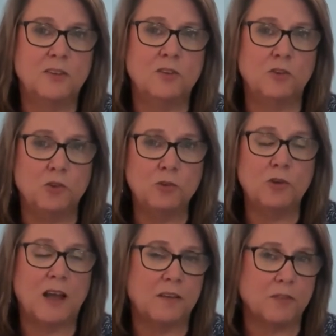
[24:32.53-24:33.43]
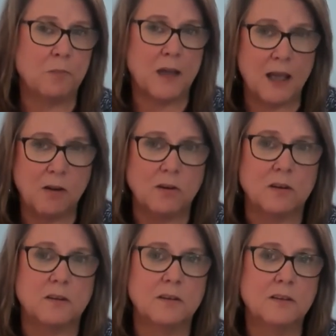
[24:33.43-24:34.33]
You have the
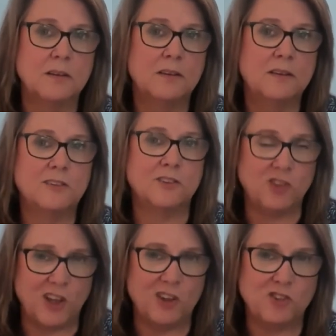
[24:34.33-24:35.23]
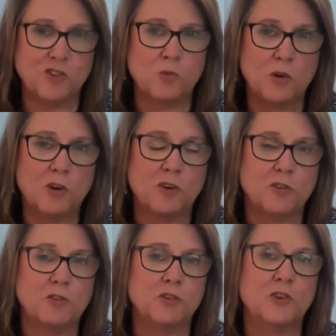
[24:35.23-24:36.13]
power to change the
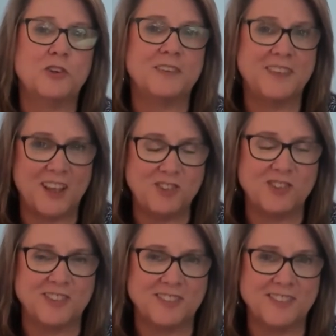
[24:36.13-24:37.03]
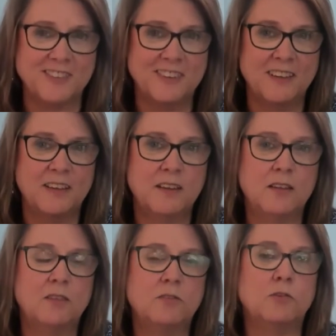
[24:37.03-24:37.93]
world through your intentions,
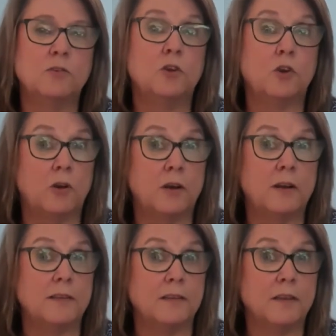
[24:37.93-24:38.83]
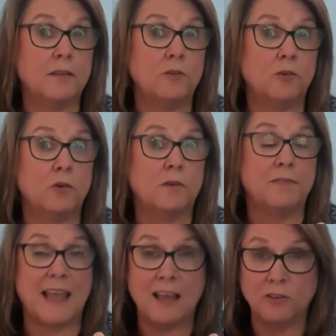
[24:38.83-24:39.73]
through your
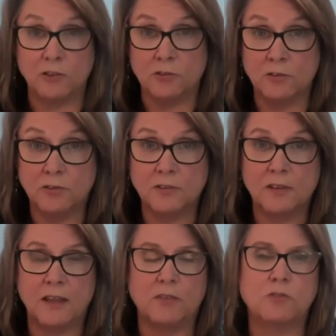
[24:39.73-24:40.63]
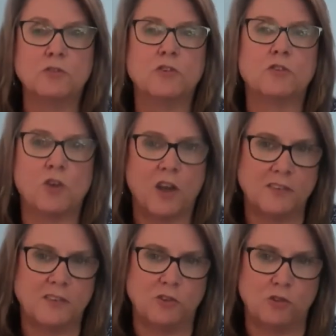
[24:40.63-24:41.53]
values, and through the
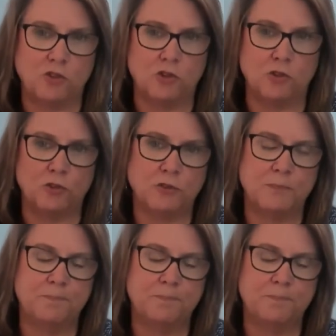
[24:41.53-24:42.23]
thoughts that you choose.